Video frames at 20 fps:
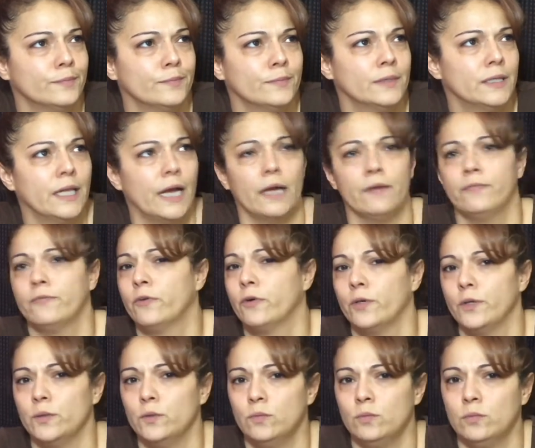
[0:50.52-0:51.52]
Life
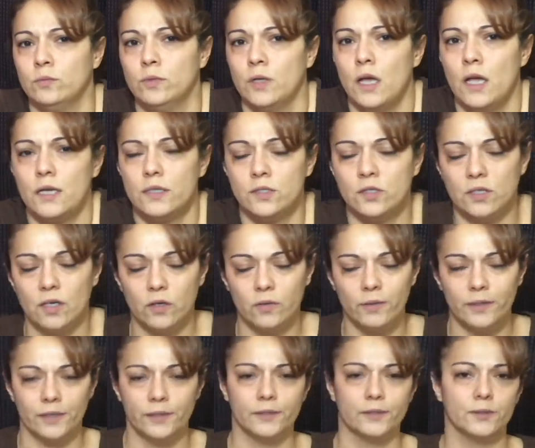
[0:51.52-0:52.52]
Crew. And so,
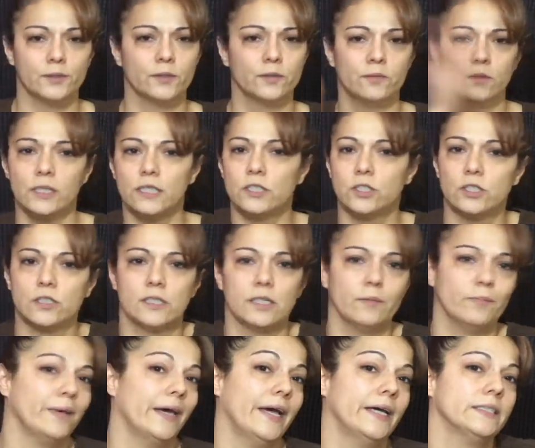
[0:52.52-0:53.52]
anywho, let's just
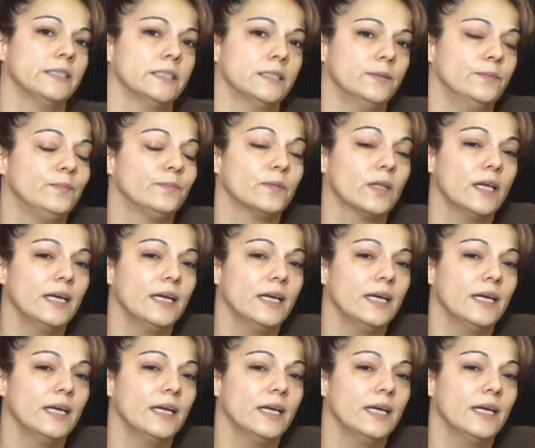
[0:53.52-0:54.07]
get past it.